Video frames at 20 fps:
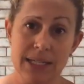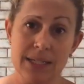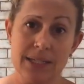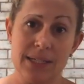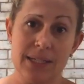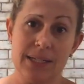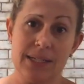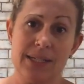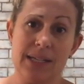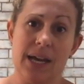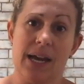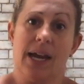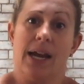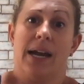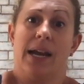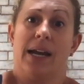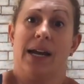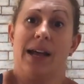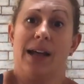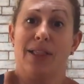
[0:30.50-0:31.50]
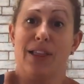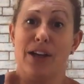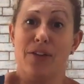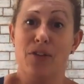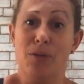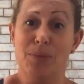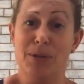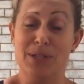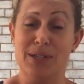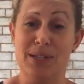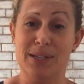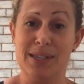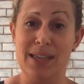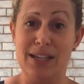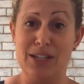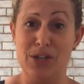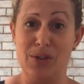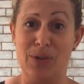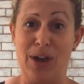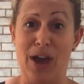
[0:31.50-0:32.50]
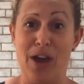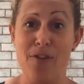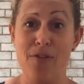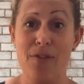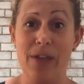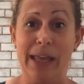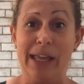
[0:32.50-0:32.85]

design a life and business that you love